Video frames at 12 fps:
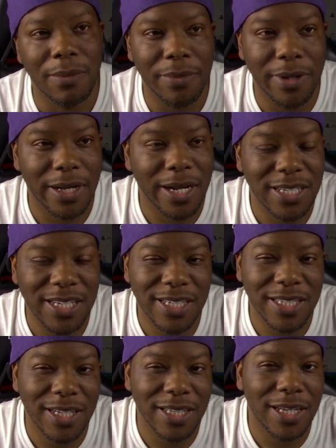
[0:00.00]
But I
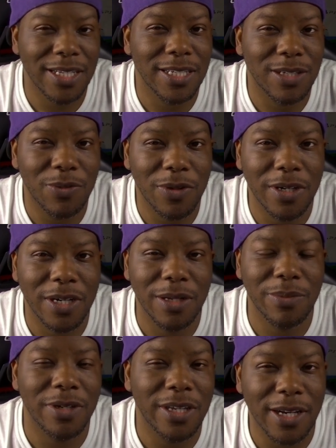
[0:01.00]
just think they just wanted
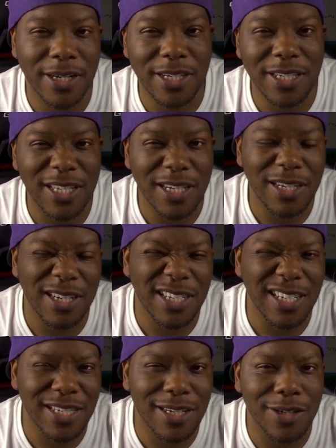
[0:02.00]
him to get it just a little,
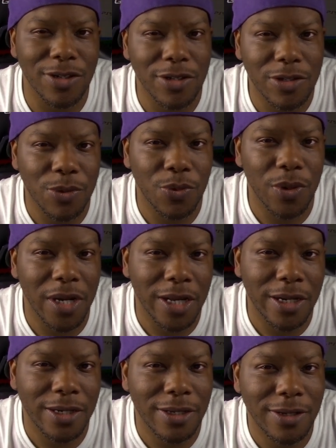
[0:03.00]
just a little sweat.
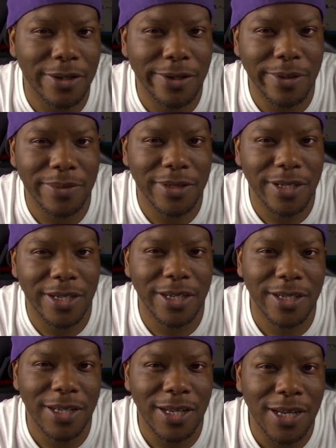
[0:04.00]
You know what I'm
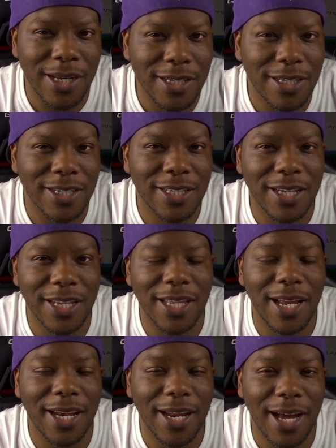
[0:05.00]
saying? Just to get
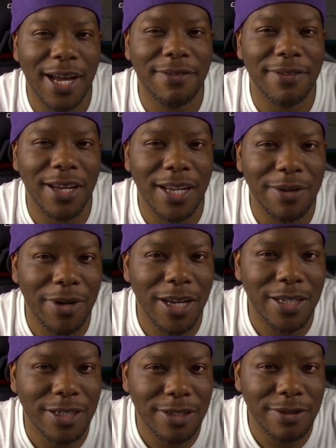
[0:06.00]
that live game
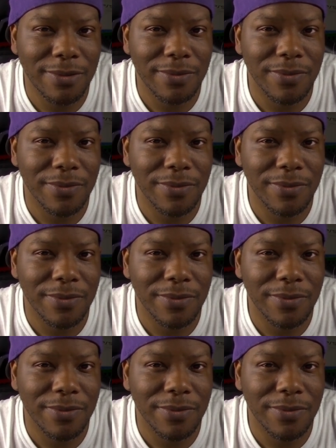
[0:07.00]
action.